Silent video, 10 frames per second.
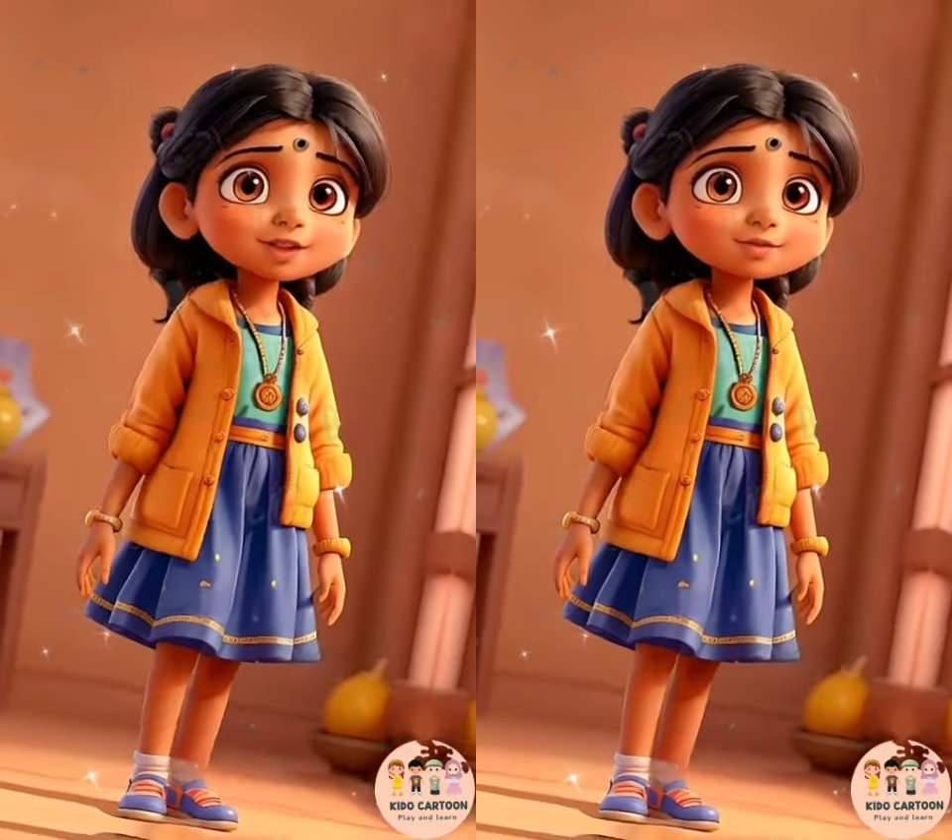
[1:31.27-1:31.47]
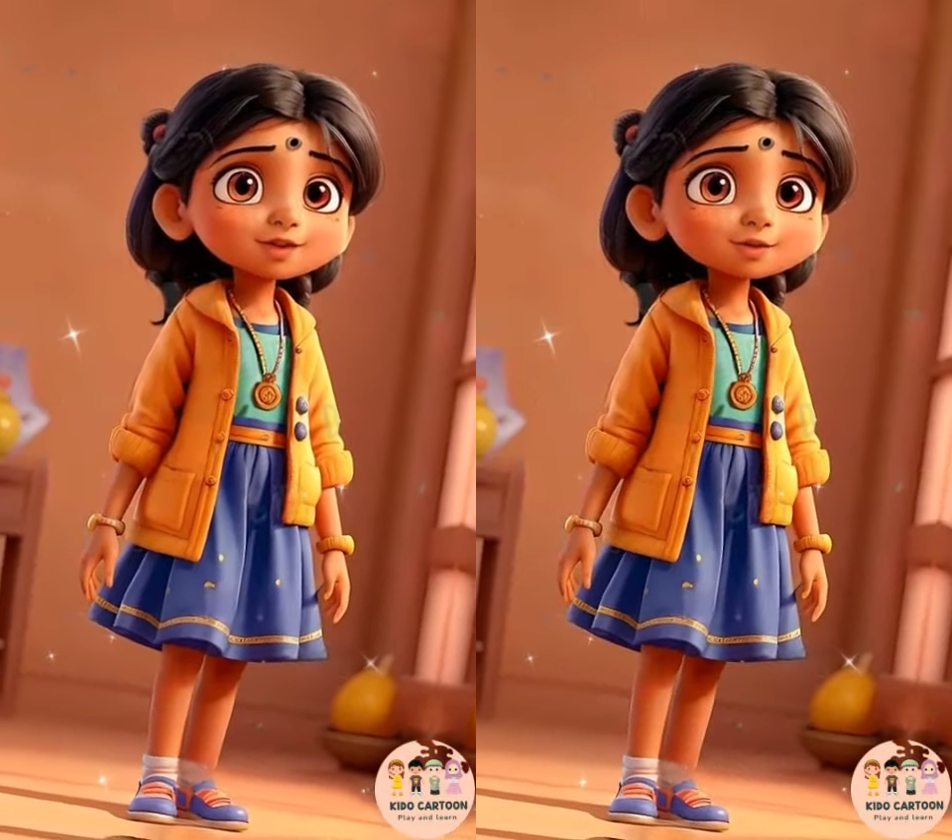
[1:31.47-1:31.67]

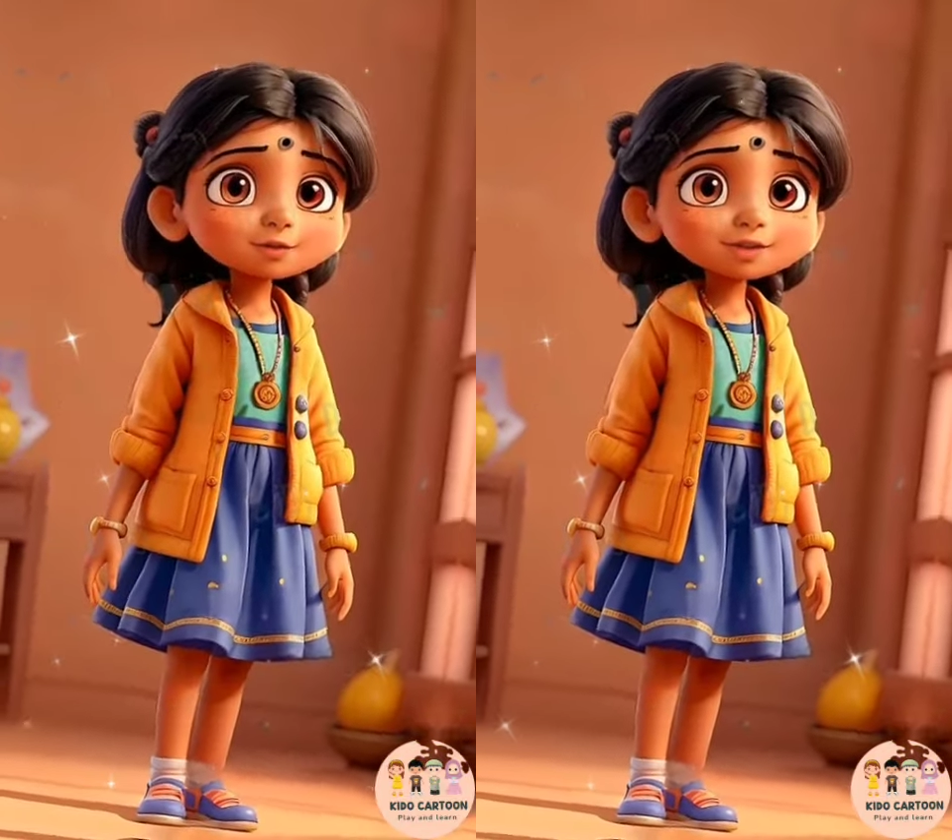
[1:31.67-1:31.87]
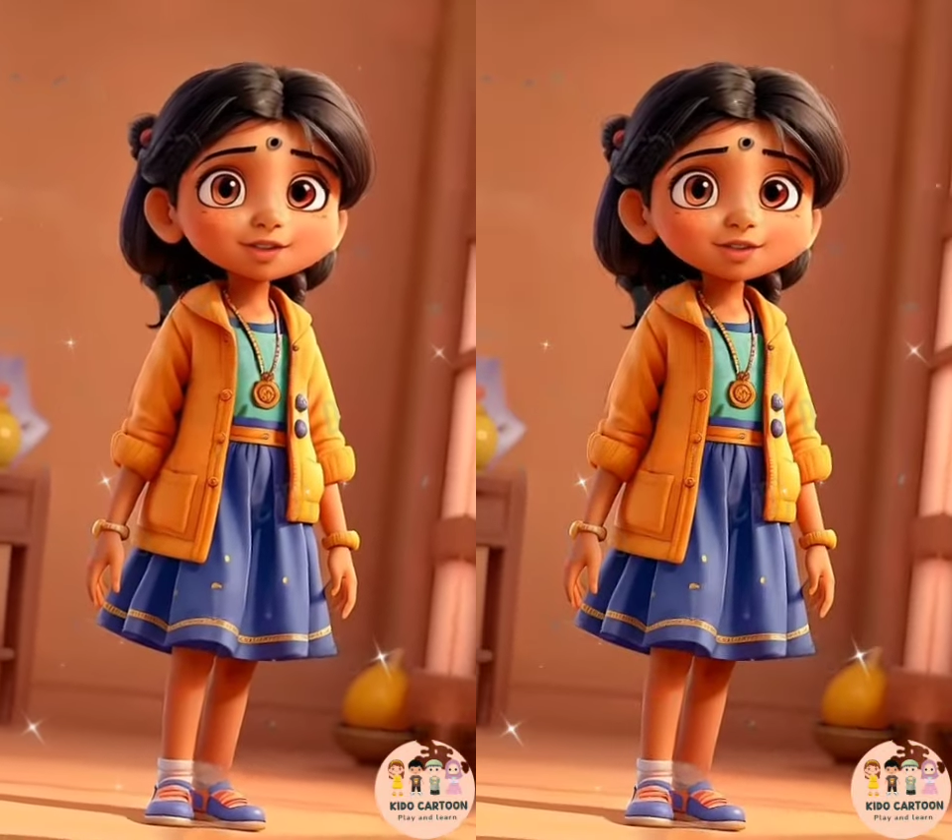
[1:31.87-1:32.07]
different
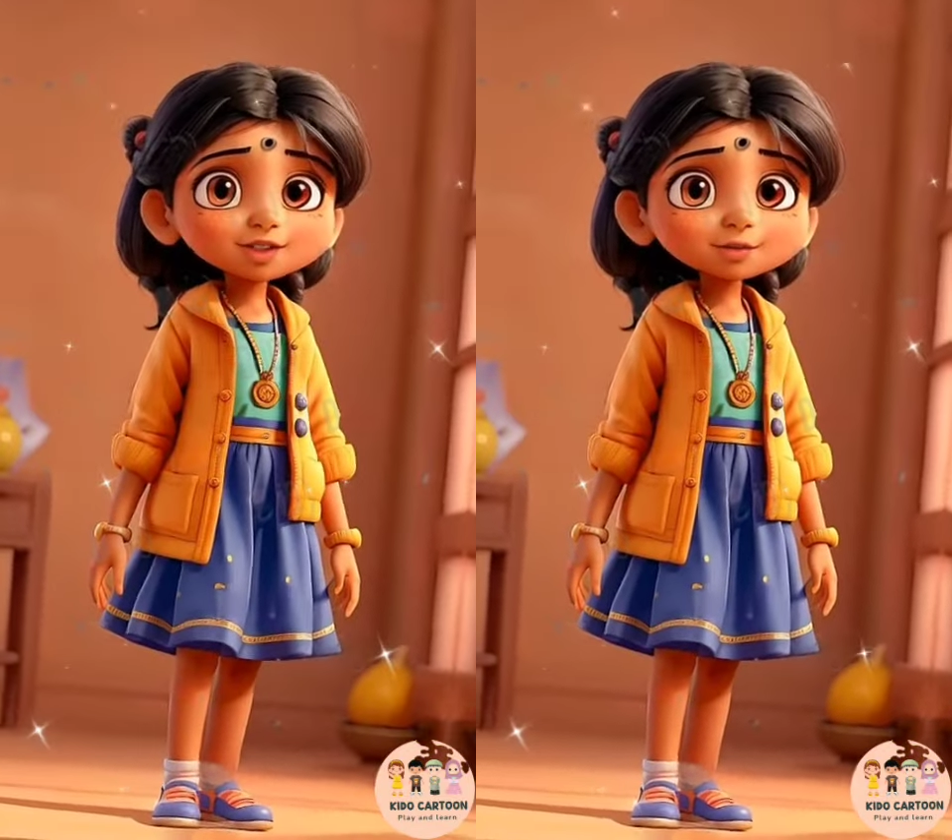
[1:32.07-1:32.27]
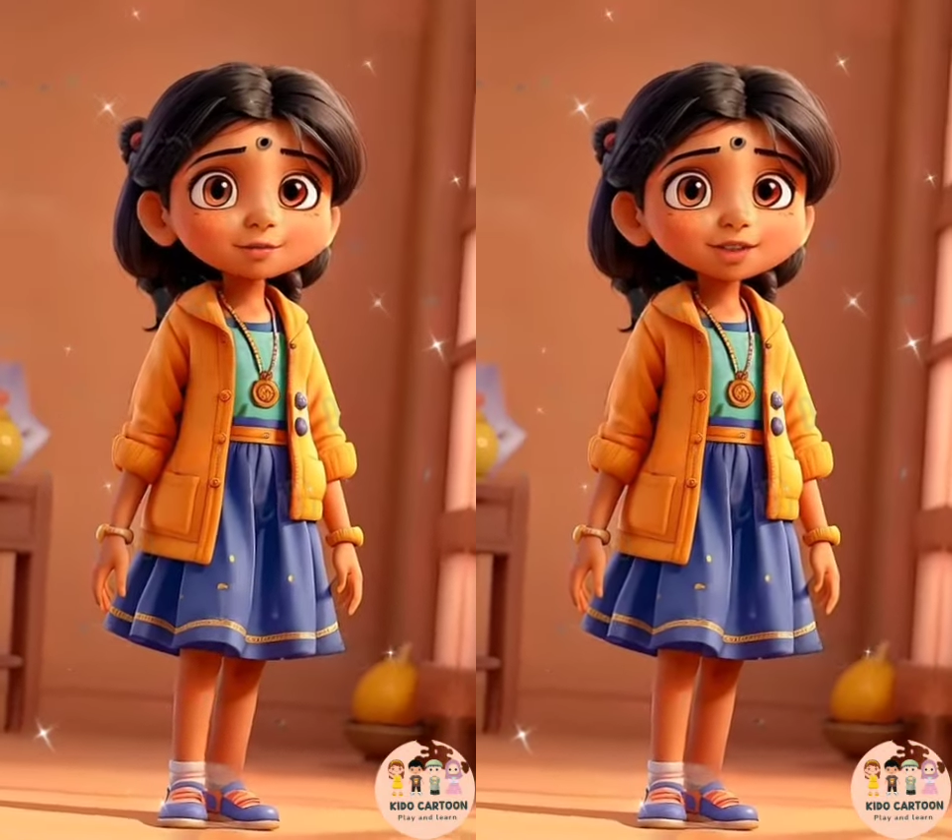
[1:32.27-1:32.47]

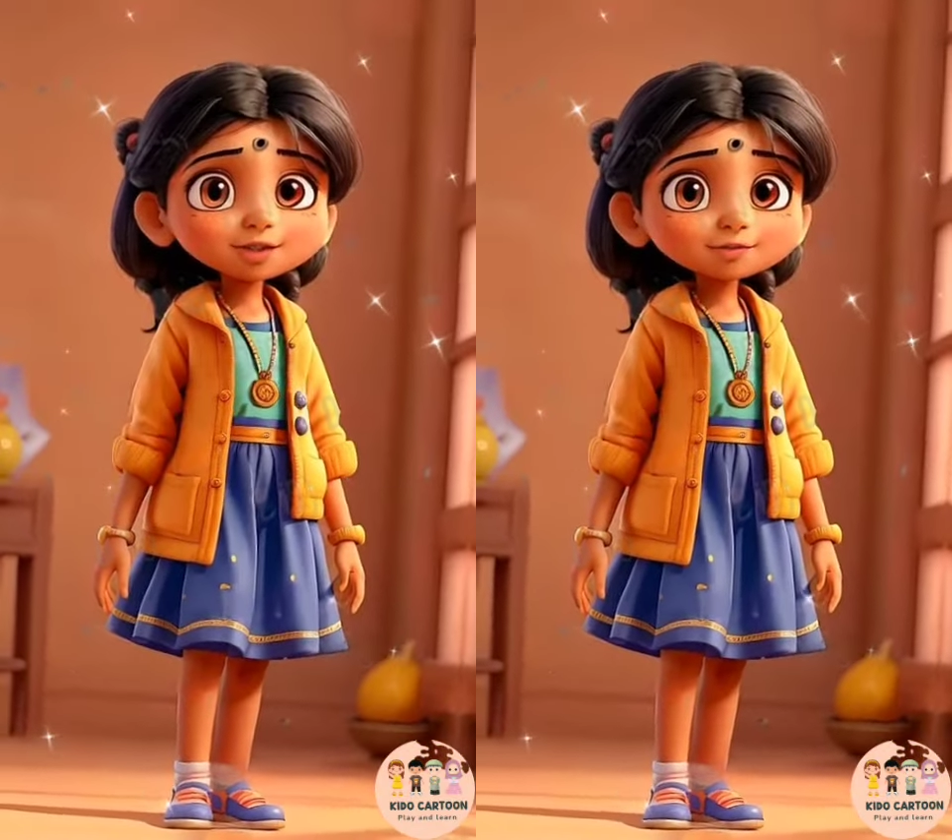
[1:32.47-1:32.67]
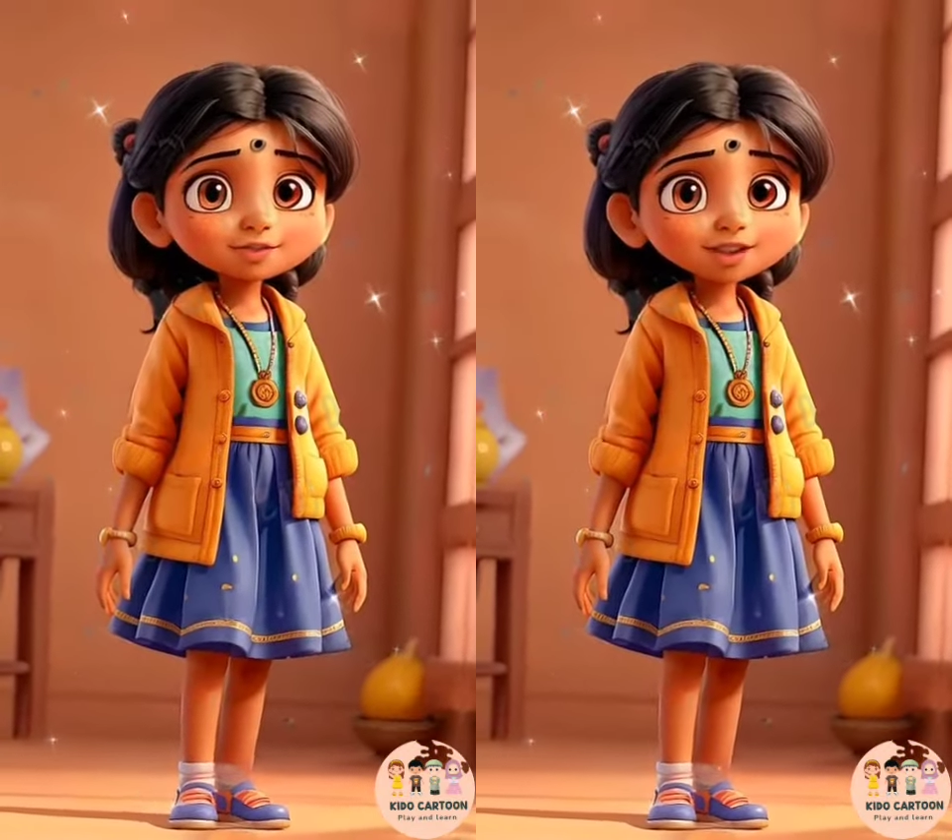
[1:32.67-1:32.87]
religious
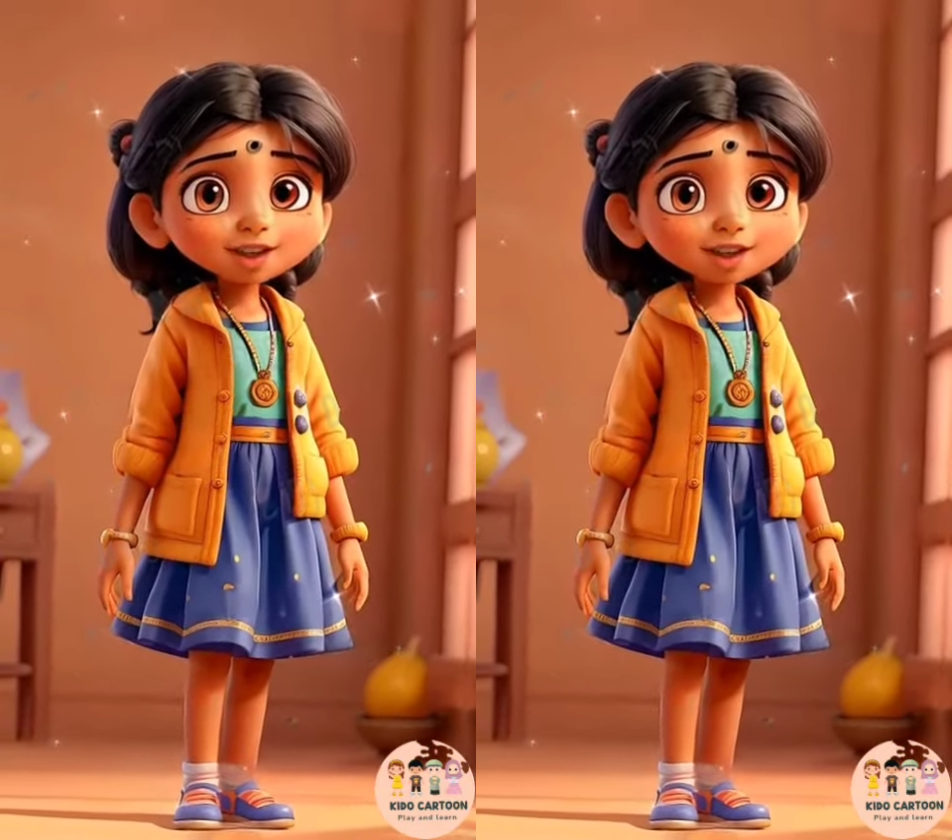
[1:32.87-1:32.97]
beliefs